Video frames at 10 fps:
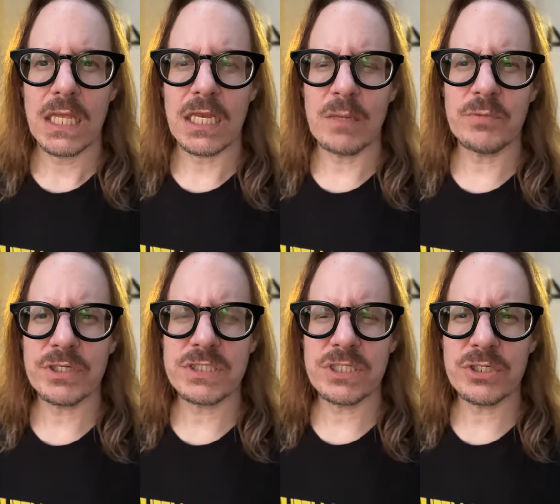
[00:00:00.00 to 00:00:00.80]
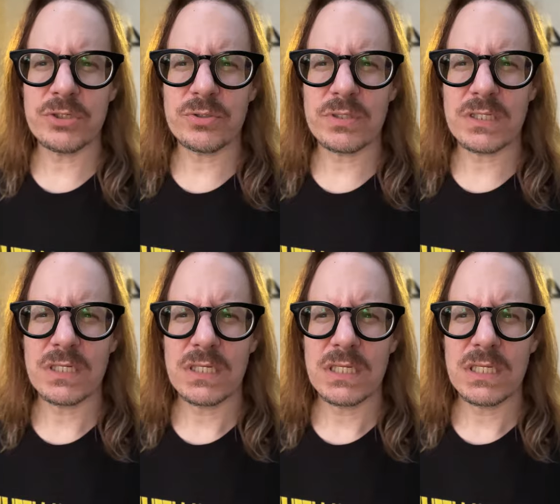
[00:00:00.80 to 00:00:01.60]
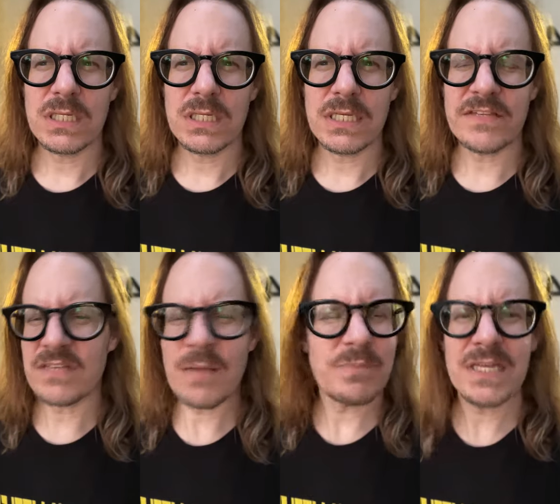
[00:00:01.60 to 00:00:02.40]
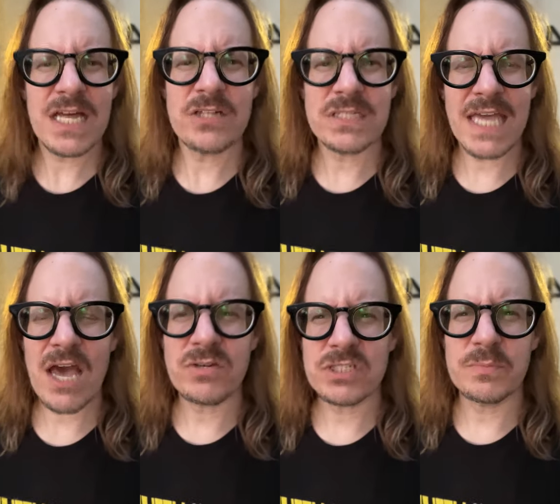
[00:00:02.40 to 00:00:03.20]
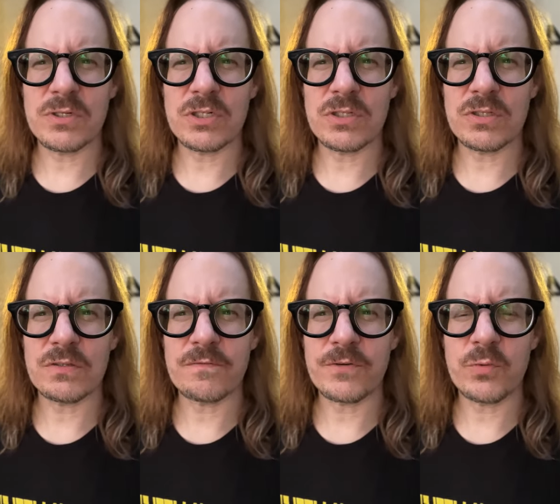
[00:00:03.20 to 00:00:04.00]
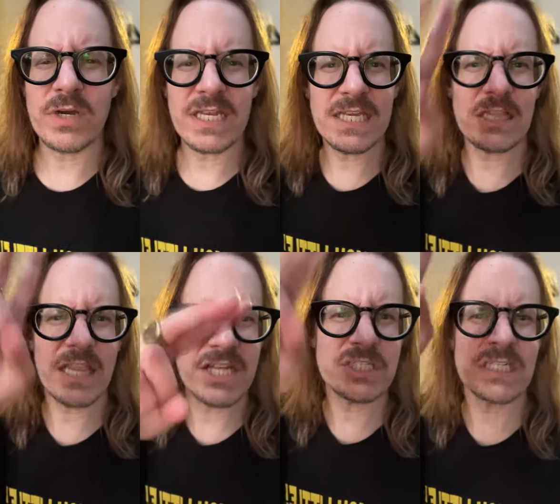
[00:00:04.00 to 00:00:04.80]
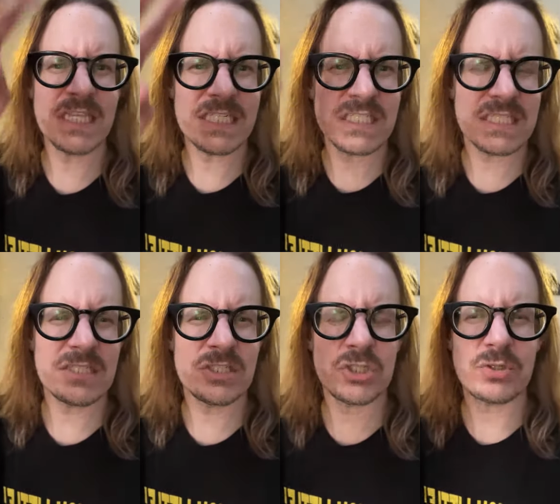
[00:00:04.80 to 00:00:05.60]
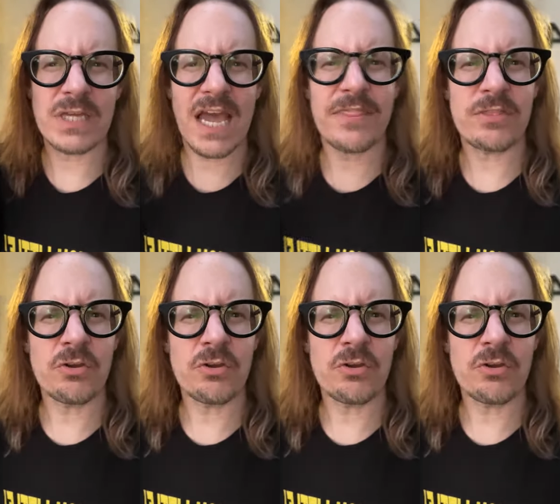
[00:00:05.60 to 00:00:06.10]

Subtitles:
Number two, he's not being held accountable for what he allegedly did to Kathy